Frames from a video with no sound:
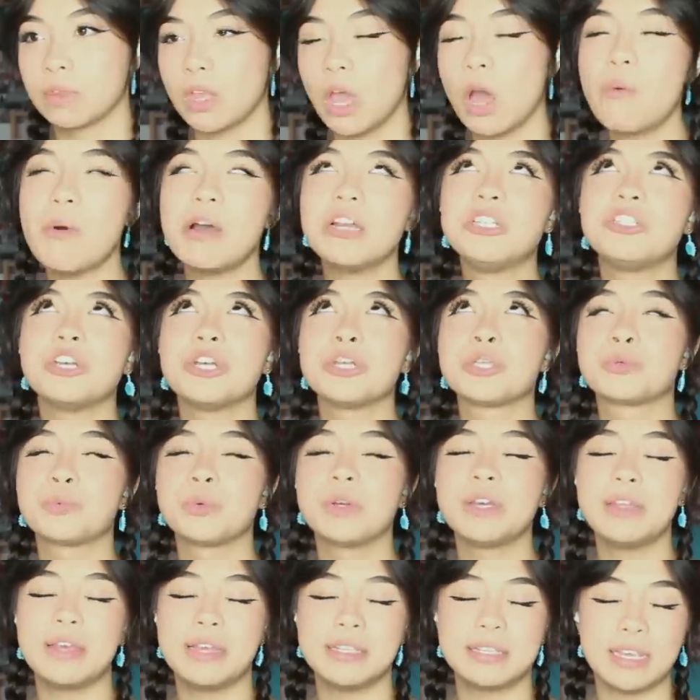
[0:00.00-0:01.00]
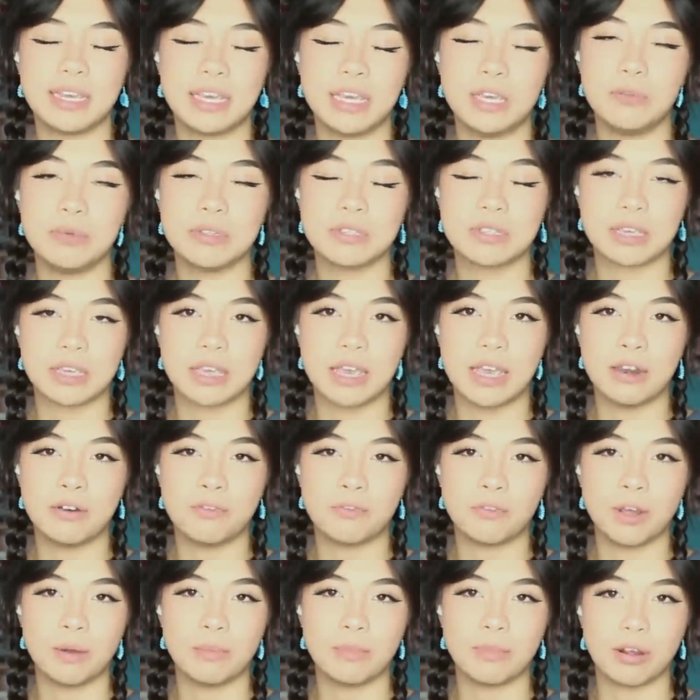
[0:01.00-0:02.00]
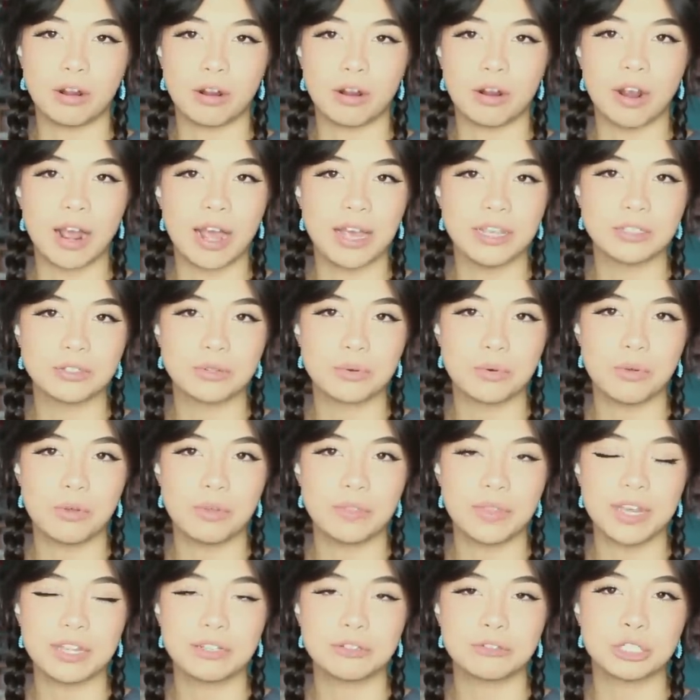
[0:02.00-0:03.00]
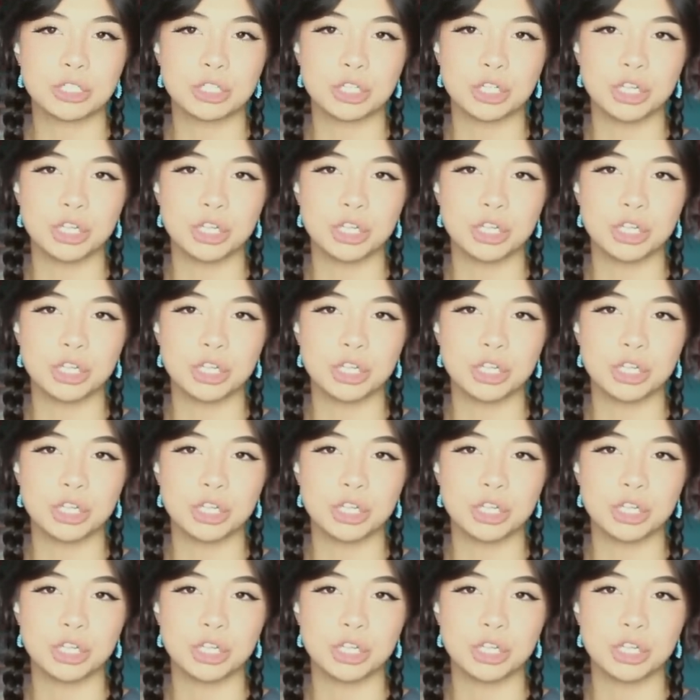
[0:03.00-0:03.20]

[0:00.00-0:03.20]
Oh, I just realized that he was a kid from her high school that